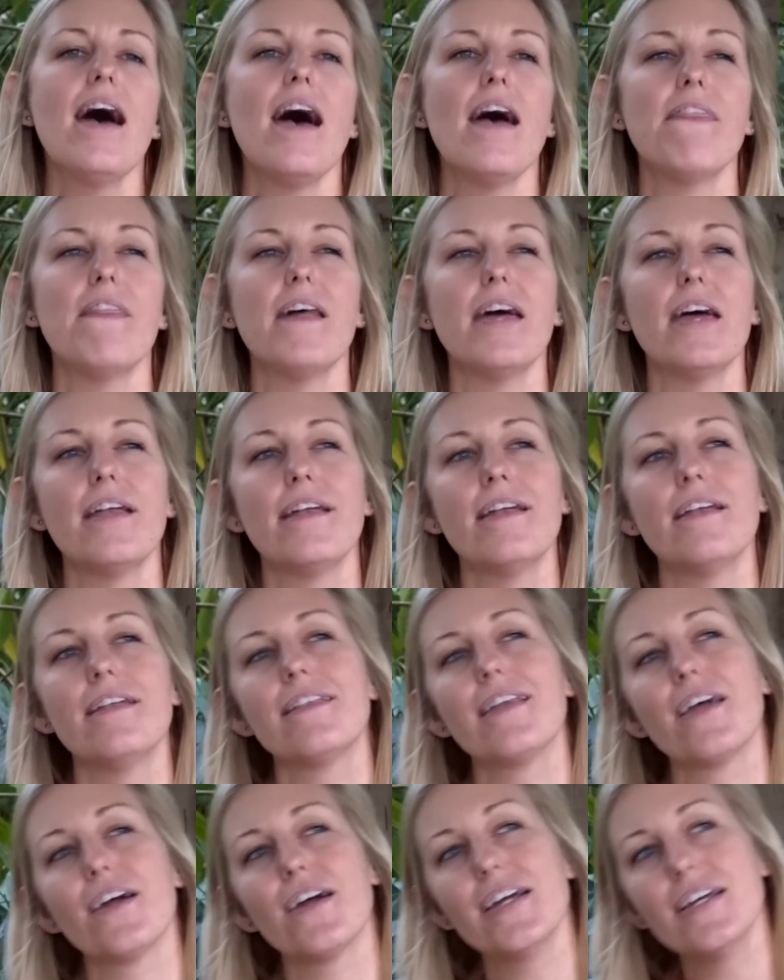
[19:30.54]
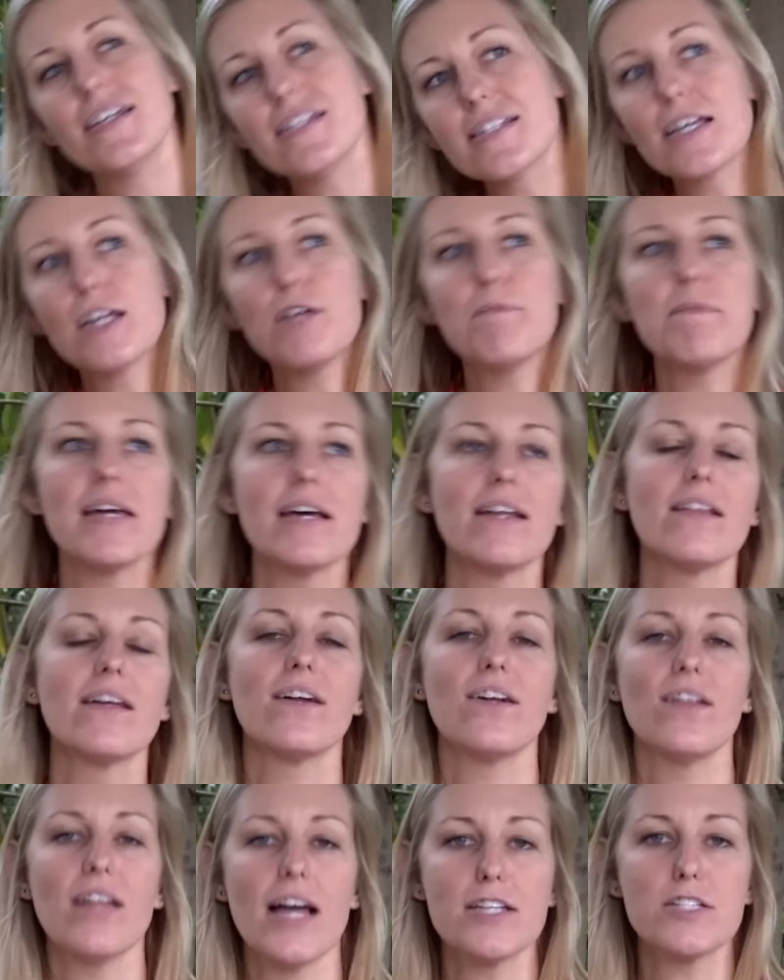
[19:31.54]
And then there is going to be a
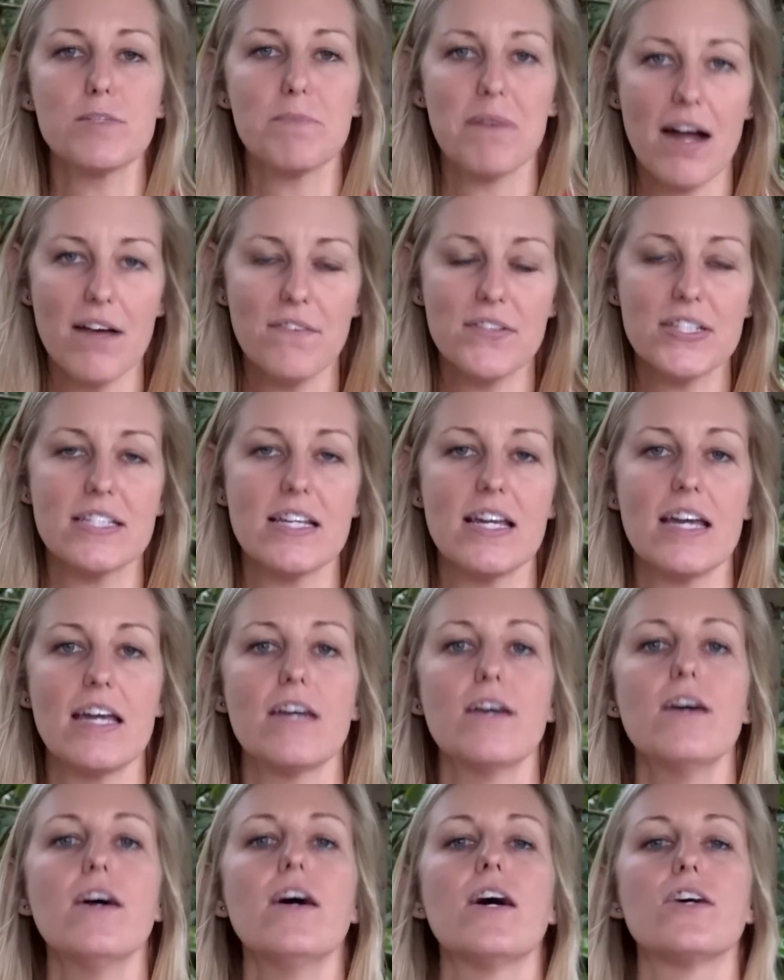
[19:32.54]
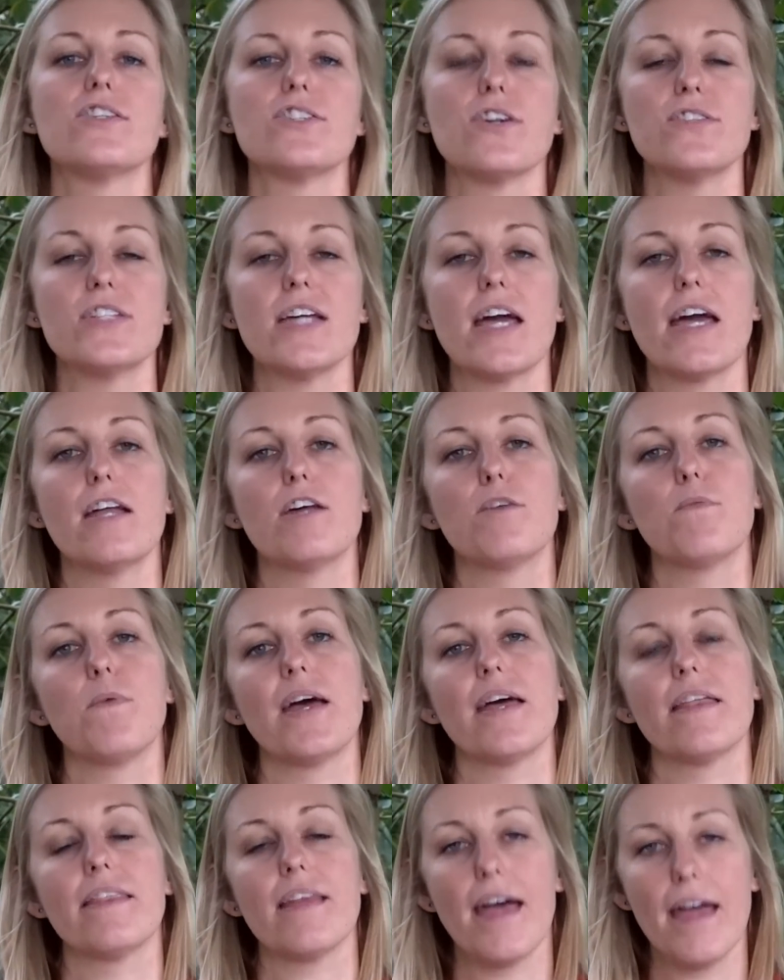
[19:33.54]
little less privacy associated
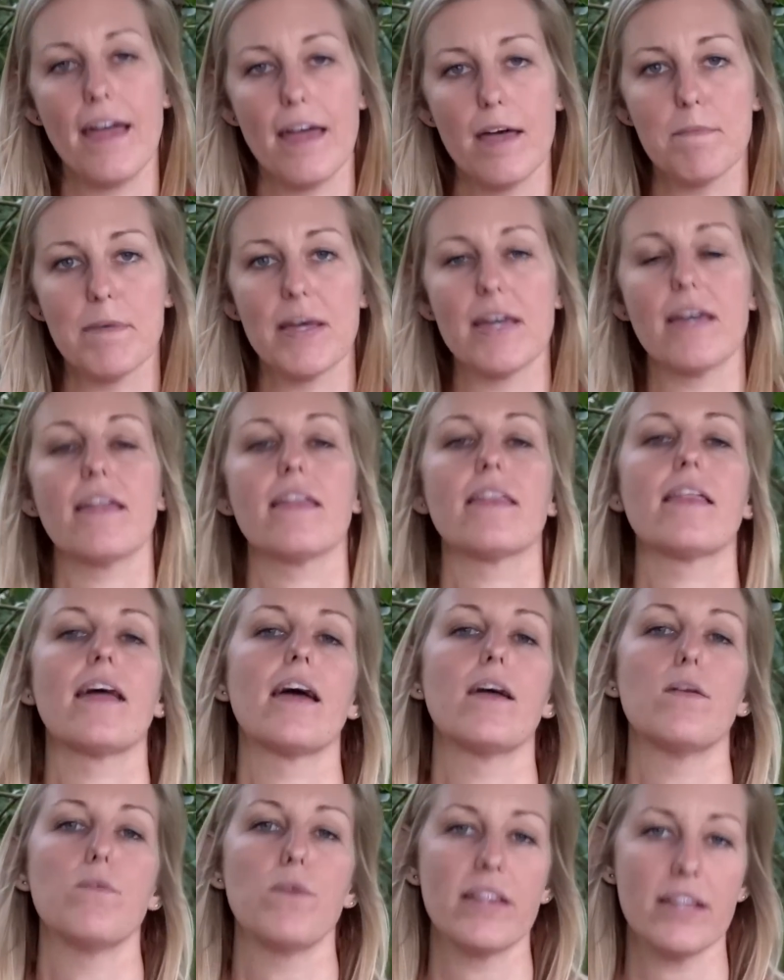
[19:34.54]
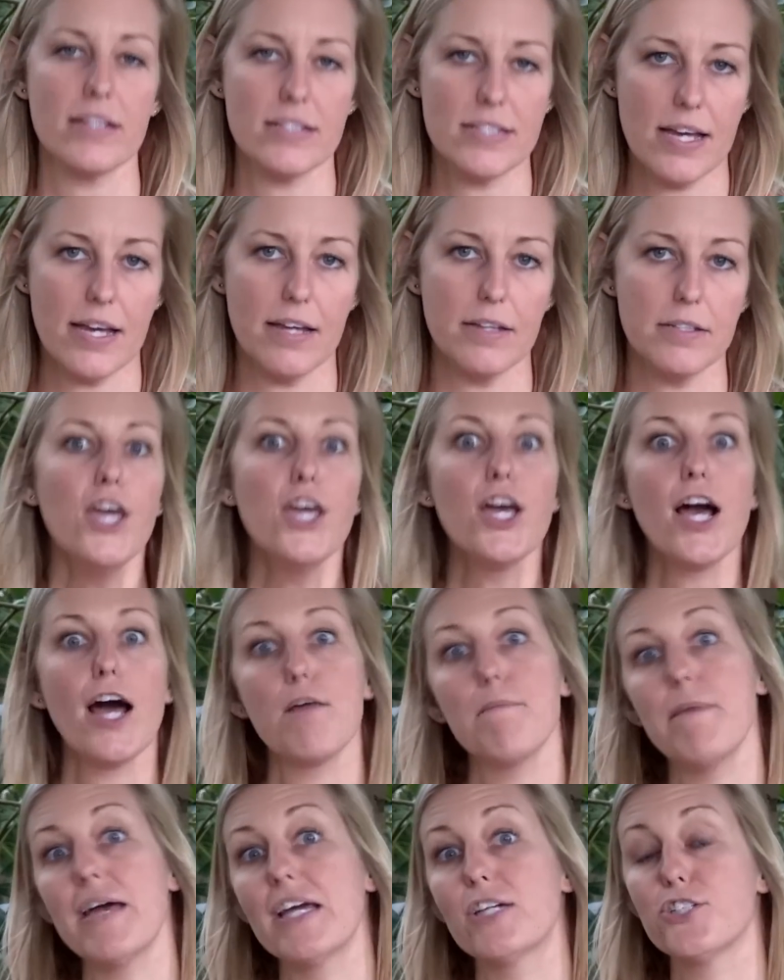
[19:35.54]
with a hammock than with a tent. You got
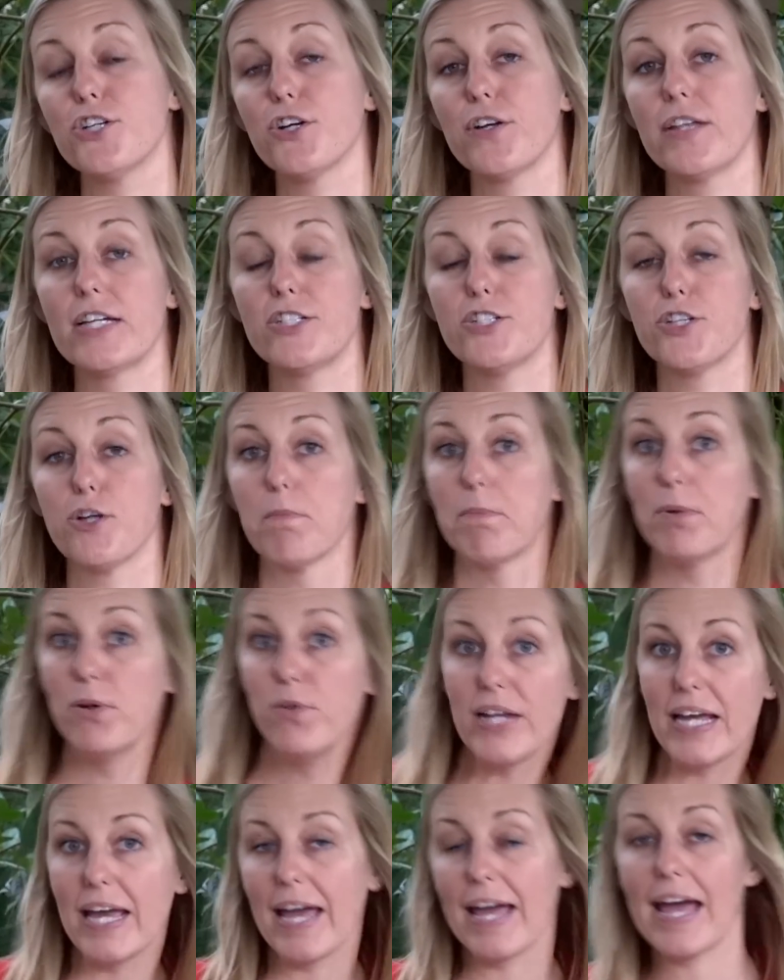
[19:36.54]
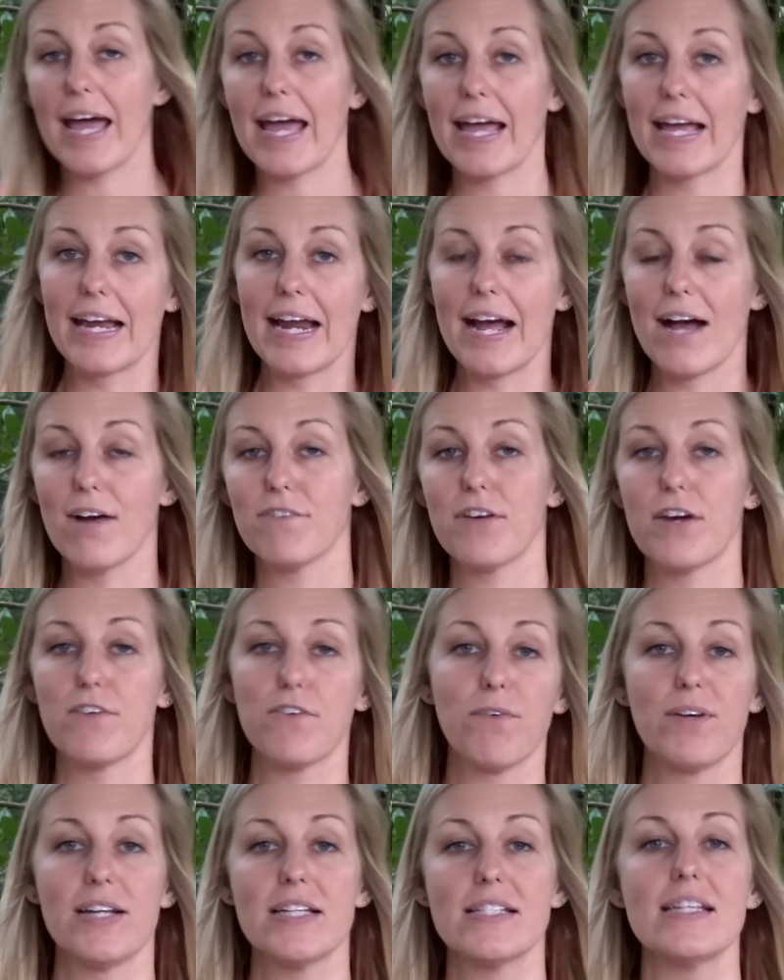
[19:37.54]
to make sure that your booty ain't hanging out for
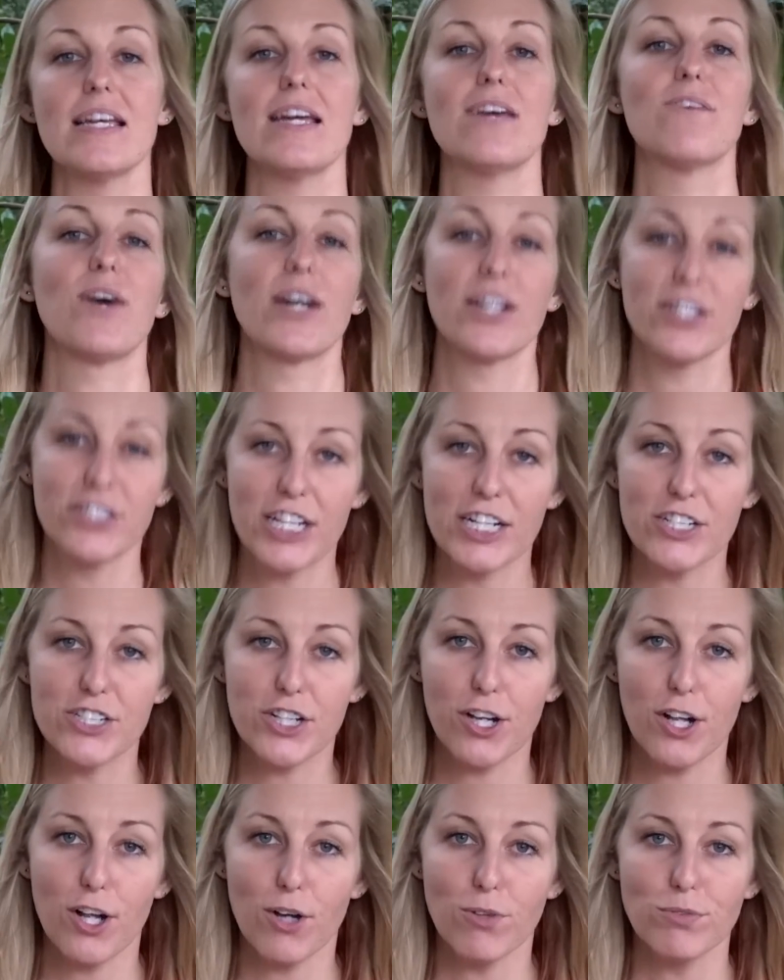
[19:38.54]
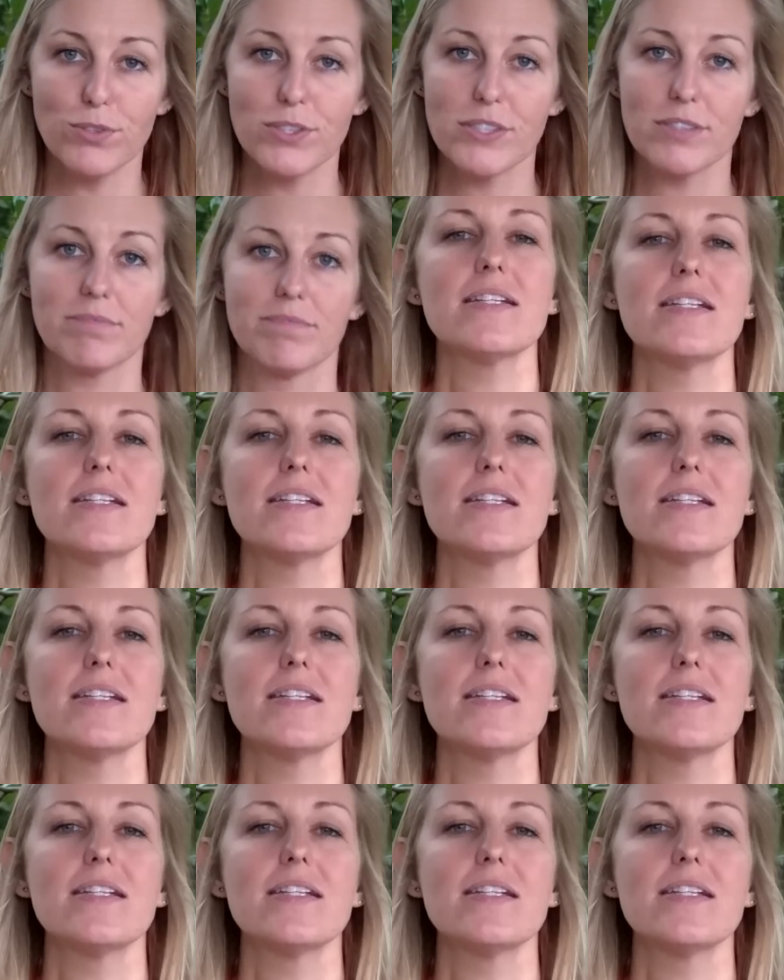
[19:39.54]
everyone to see while you're changing clothes.